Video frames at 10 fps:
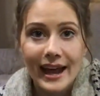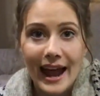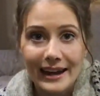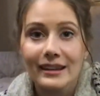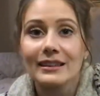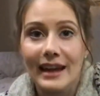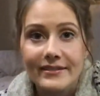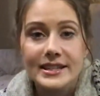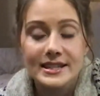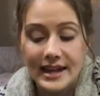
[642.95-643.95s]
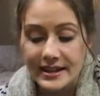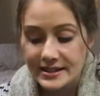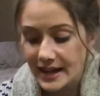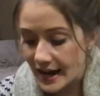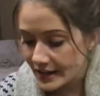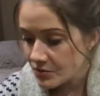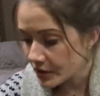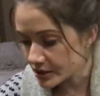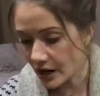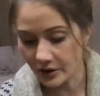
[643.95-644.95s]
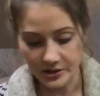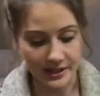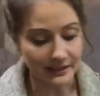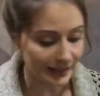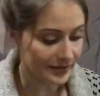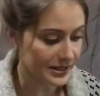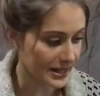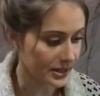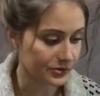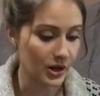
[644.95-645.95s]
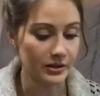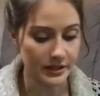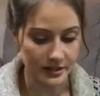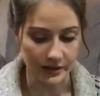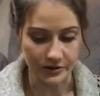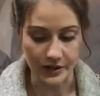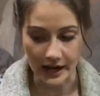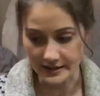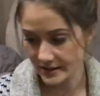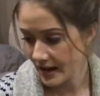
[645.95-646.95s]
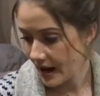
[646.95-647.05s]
$81.11 for all this stuff, you guys.